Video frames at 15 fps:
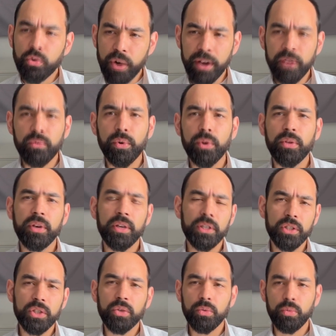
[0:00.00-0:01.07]

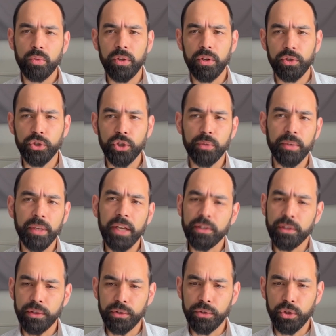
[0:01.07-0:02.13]
creditworthiness within Germany as a
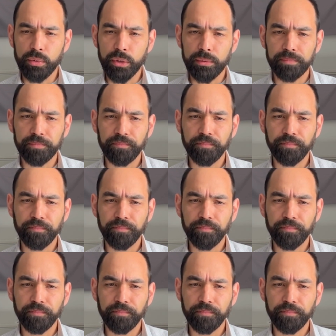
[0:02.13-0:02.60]
consumer.